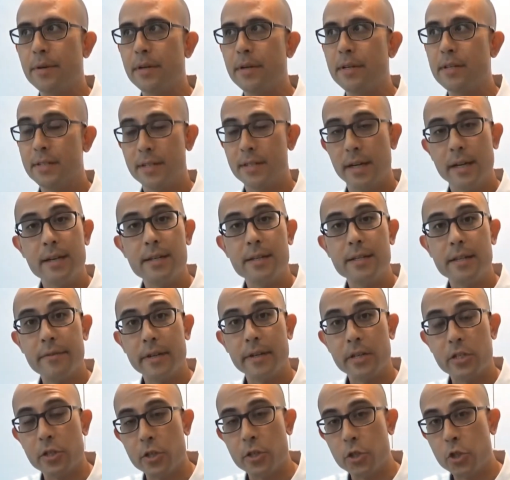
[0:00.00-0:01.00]
Studies have
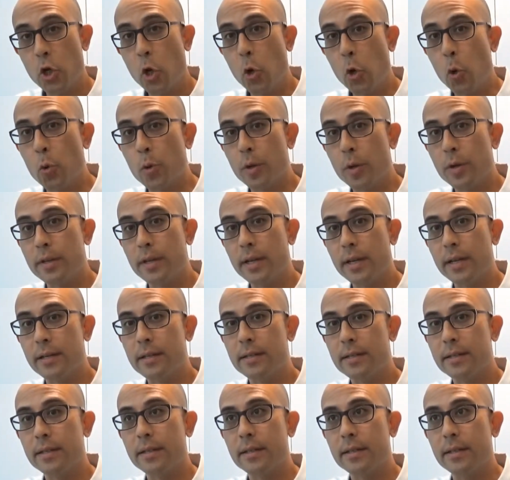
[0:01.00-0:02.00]
actually shown
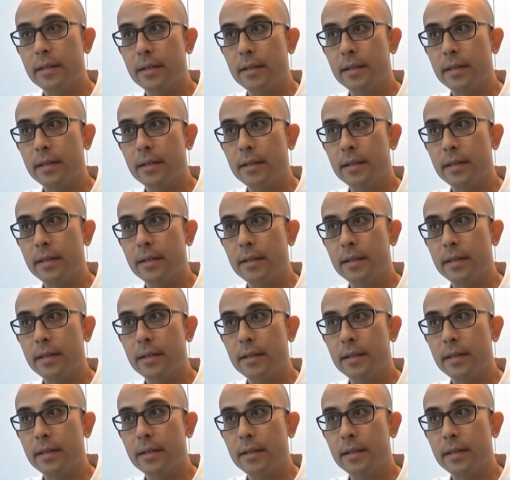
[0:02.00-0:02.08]
that